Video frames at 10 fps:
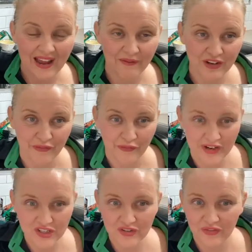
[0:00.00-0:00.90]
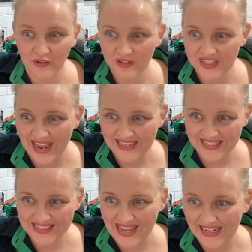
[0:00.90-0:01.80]
to have in your fridge to add
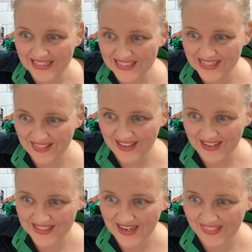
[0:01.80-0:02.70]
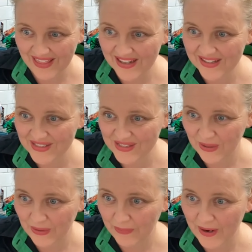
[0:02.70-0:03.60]
to salads and things like that.
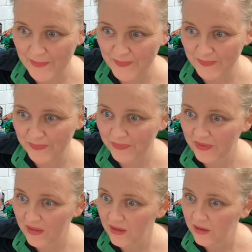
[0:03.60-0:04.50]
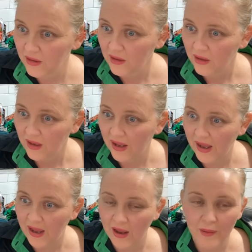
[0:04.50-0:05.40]
So
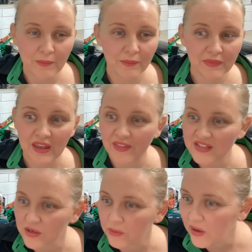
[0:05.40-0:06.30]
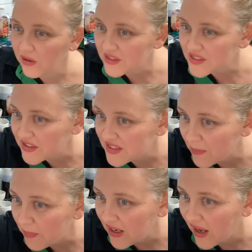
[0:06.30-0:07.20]
yeah, that's a good one. Oh, so
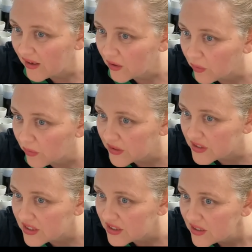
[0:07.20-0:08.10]
Debbie had a good